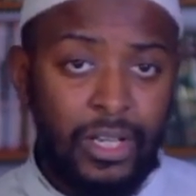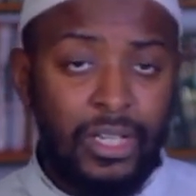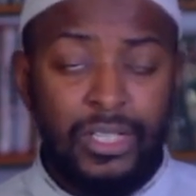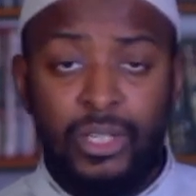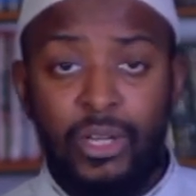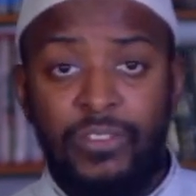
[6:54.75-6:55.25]

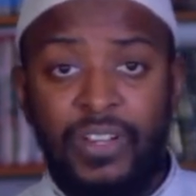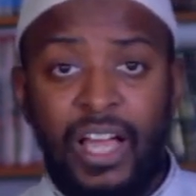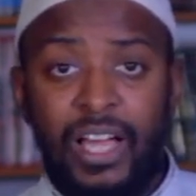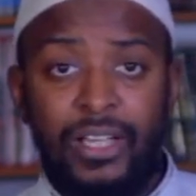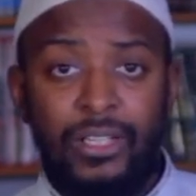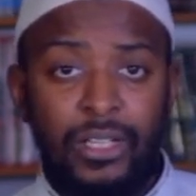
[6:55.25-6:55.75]
So if I
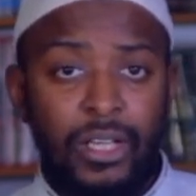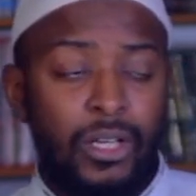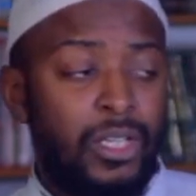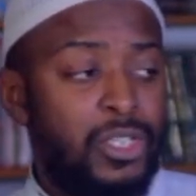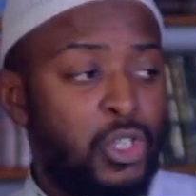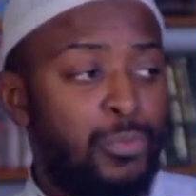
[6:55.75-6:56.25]
had
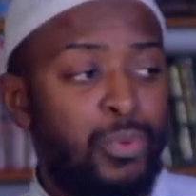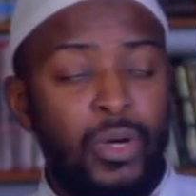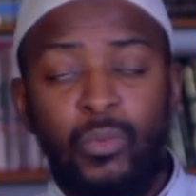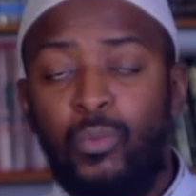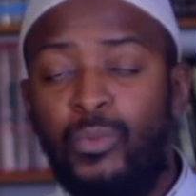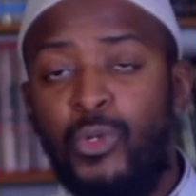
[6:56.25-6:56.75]

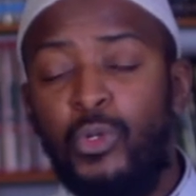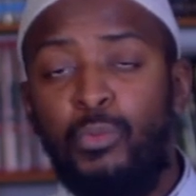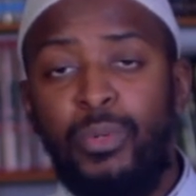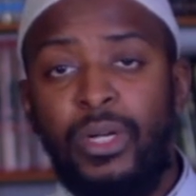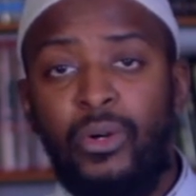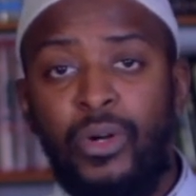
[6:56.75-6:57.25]
0.2
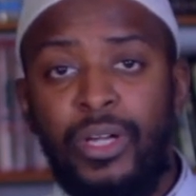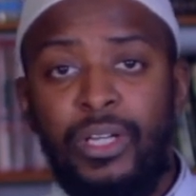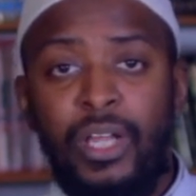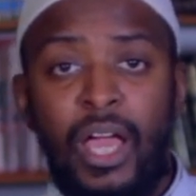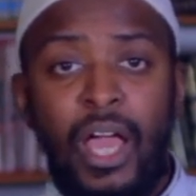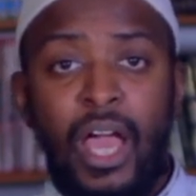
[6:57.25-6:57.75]
Bitcoin
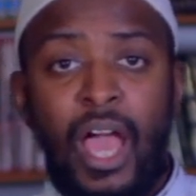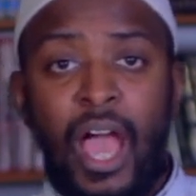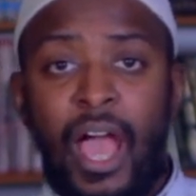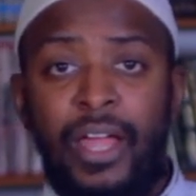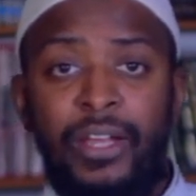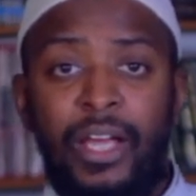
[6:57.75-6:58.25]

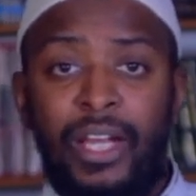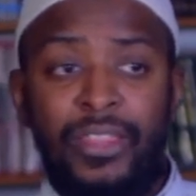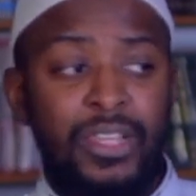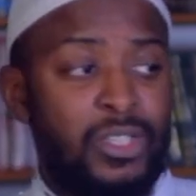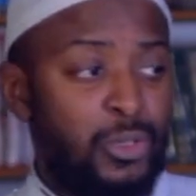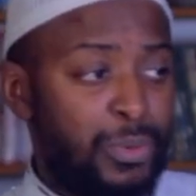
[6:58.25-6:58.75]
and another
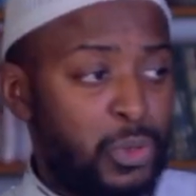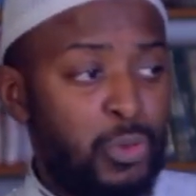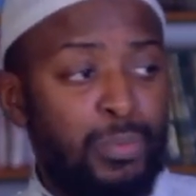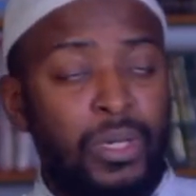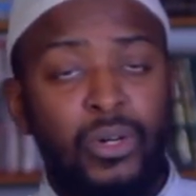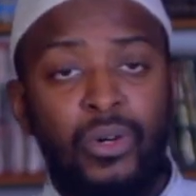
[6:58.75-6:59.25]
0.2
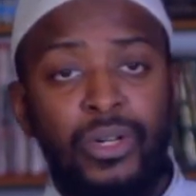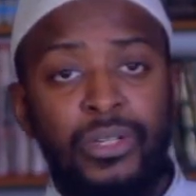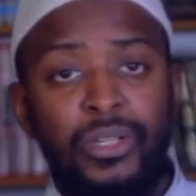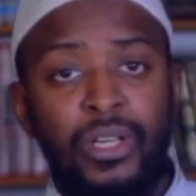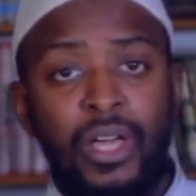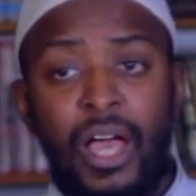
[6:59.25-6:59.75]
Bitcoin,
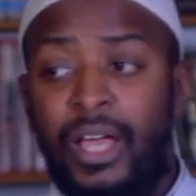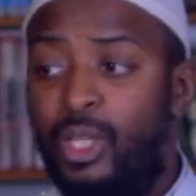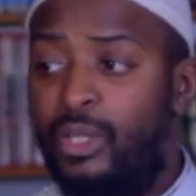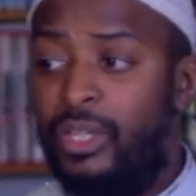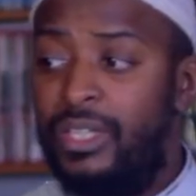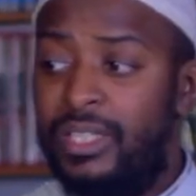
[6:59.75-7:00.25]
and
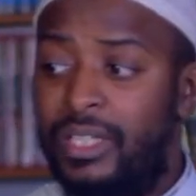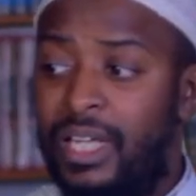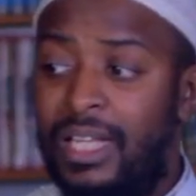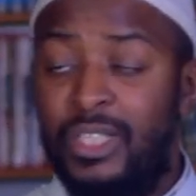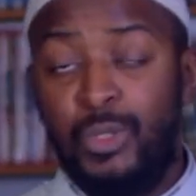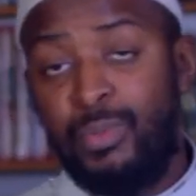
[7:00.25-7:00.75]
on this side I
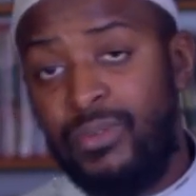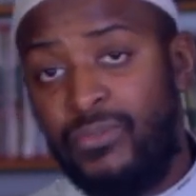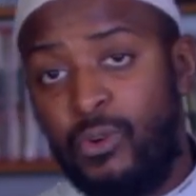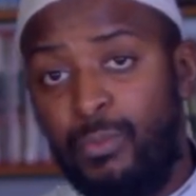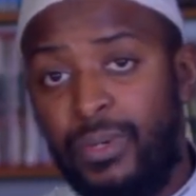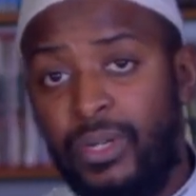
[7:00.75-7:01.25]
had 0.4
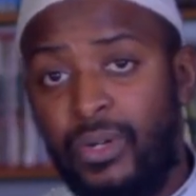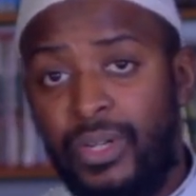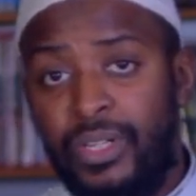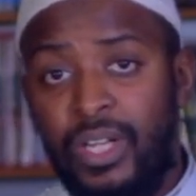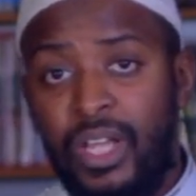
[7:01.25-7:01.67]
Bitcoin,